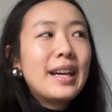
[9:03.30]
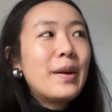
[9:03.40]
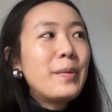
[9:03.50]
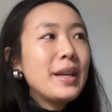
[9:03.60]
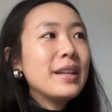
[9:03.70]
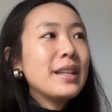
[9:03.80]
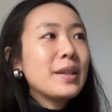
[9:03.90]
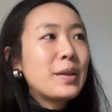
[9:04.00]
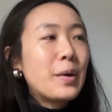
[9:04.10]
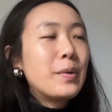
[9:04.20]
we're gonna
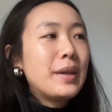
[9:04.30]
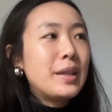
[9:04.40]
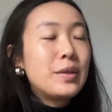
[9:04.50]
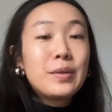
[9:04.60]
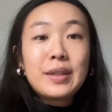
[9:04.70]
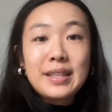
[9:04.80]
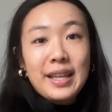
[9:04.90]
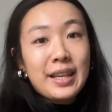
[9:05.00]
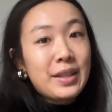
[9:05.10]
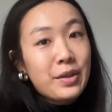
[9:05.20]
go into the
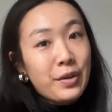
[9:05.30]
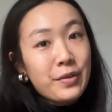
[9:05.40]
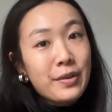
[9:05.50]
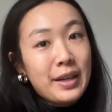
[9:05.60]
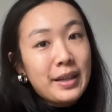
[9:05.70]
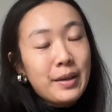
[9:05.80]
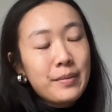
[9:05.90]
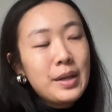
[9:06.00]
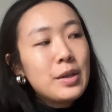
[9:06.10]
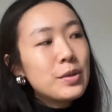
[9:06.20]
second curve right now.
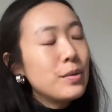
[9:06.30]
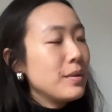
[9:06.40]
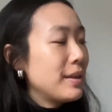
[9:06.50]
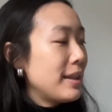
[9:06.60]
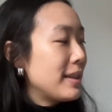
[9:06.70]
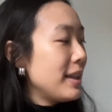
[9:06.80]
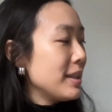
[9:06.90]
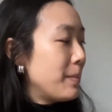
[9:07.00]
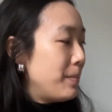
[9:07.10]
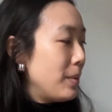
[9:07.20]
So there's
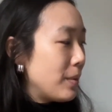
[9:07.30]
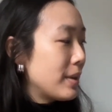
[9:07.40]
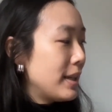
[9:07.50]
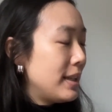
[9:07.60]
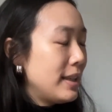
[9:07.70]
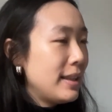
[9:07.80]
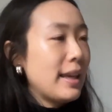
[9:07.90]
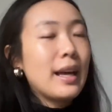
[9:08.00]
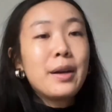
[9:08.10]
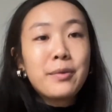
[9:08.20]
a book
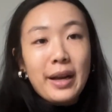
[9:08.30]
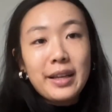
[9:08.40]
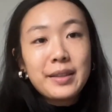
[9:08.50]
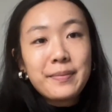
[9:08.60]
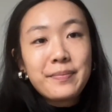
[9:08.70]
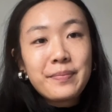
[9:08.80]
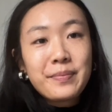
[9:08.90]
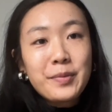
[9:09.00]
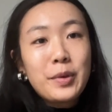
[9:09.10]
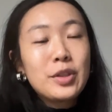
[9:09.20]
that I read,
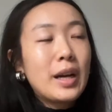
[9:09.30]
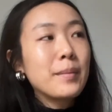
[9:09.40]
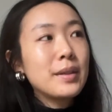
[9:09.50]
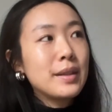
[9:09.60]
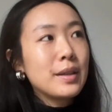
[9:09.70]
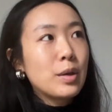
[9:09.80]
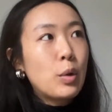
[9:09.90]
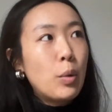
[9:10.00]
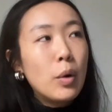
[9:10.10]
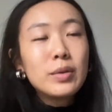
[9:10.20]
which I'm gonna
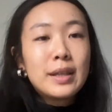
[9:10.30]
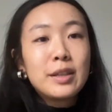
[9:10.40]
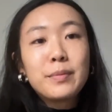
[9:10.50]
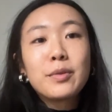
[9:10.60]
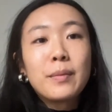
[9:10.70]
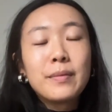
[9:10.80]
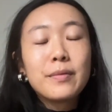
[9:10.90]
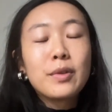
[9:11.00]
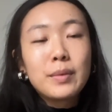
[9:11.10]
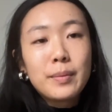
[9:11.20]
quote a little
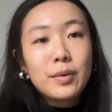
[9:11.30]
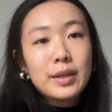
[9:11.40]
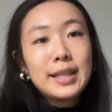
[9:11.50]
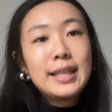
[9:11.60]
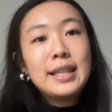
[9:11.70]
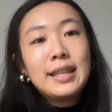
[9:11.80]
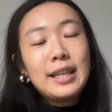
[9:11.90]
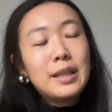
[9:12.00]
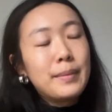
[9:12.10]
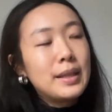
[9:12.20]
from the book
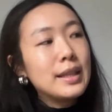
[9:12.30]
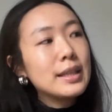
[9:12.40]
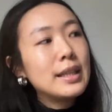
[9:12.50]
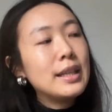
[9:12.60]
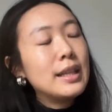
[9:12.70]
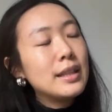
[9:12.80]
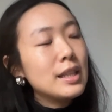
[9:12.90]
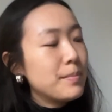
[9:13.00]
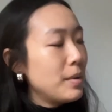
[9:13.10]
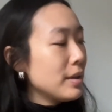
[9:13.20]
in a minute.
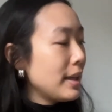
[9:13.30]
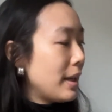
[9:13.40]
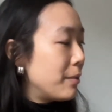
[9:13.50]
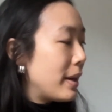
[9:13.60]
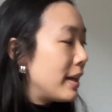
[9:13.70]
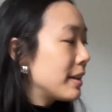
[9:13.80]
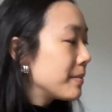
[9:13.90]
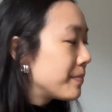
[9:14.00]
This book that I read